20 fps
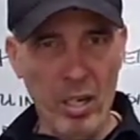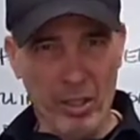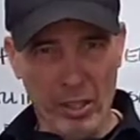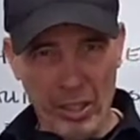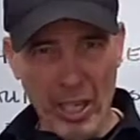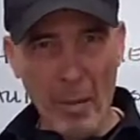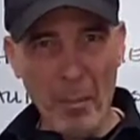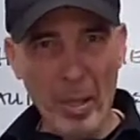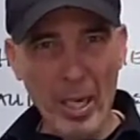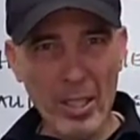Does
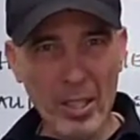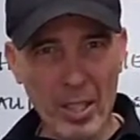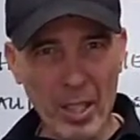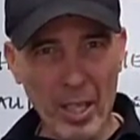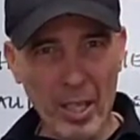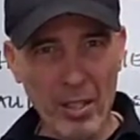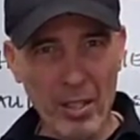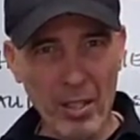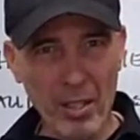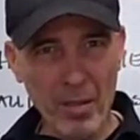that make
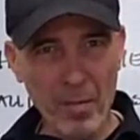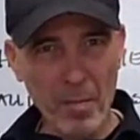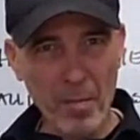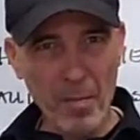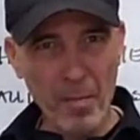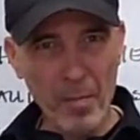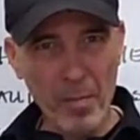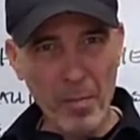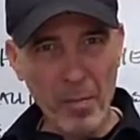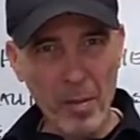sense?
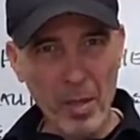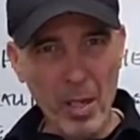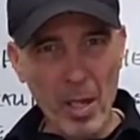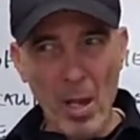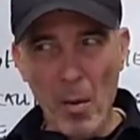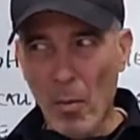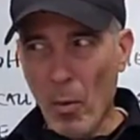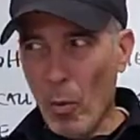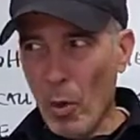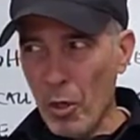
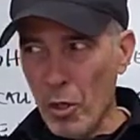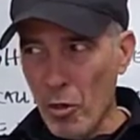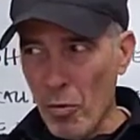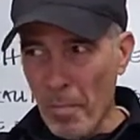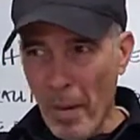When you